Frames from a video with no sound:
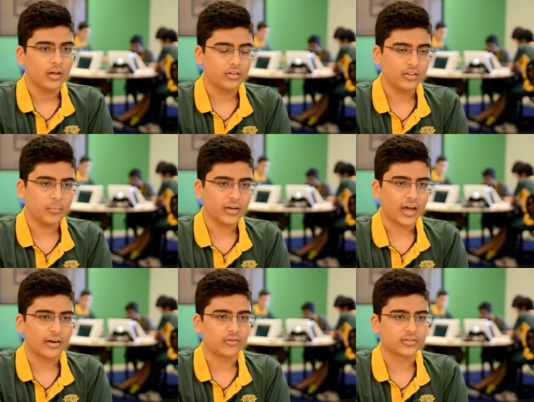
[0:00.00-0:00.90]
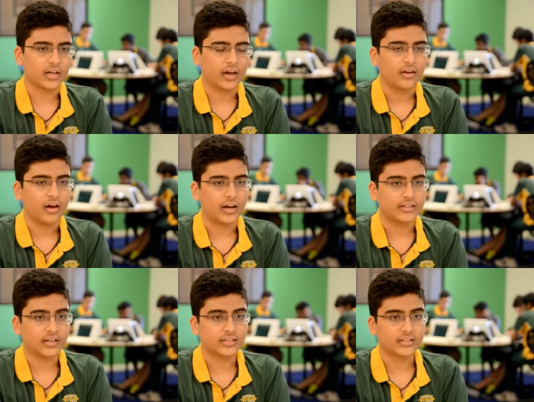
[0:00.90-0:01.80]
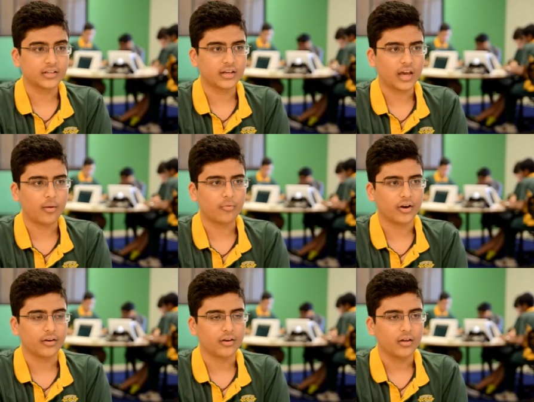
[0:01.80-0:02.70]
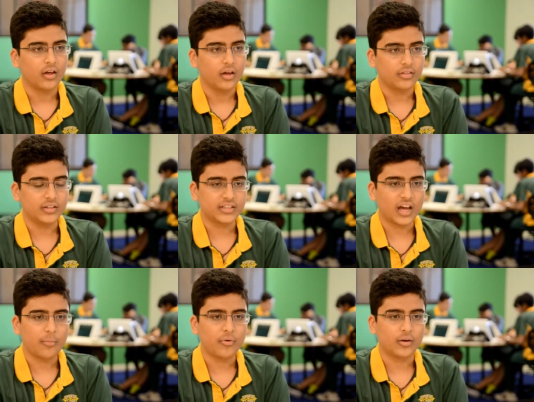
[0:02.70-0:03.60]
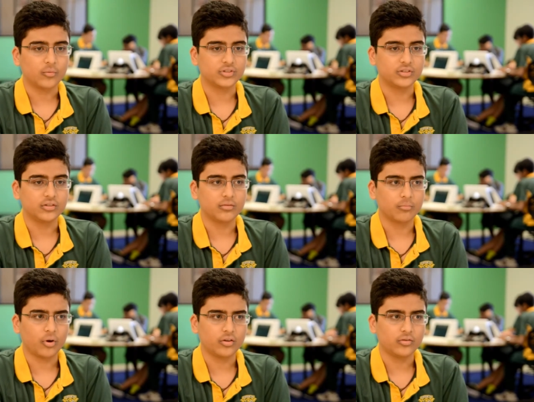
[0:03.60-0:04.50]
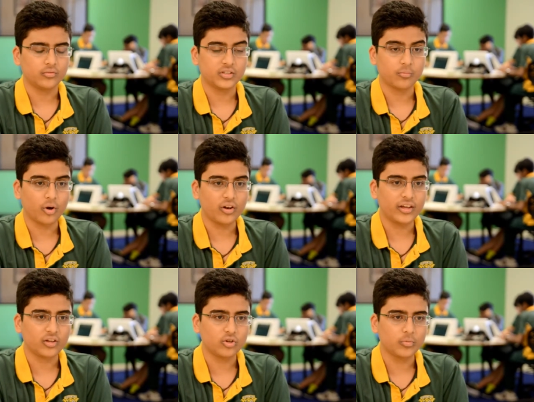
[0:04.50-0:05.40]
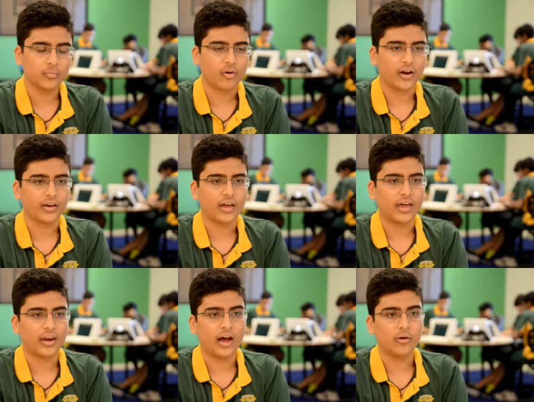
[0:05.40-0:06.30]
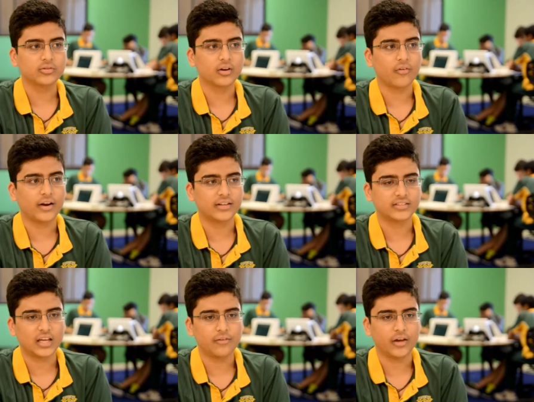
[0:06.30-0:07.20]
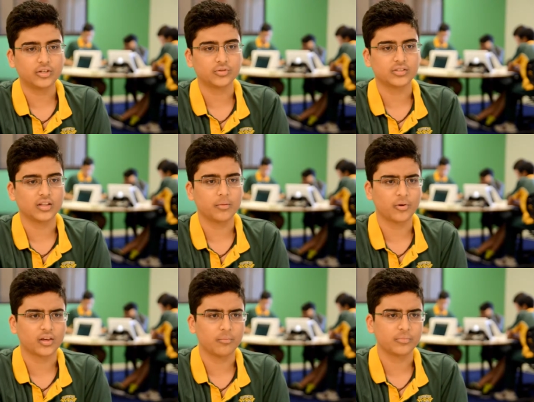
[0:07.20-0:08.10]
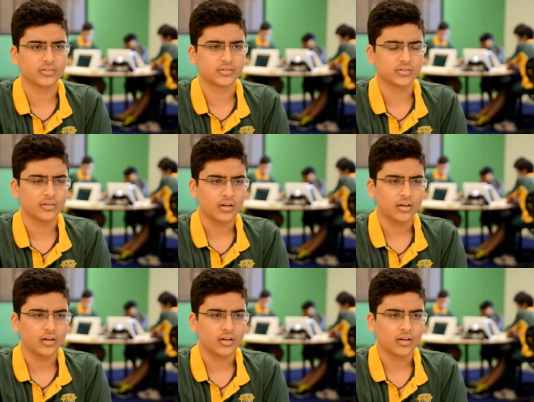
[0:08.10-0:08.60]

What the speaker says: In the mechanical side, I dissected a cow brain. This cow brain is modeling a human brain, and I was going to find a safe entry to the hippocampus.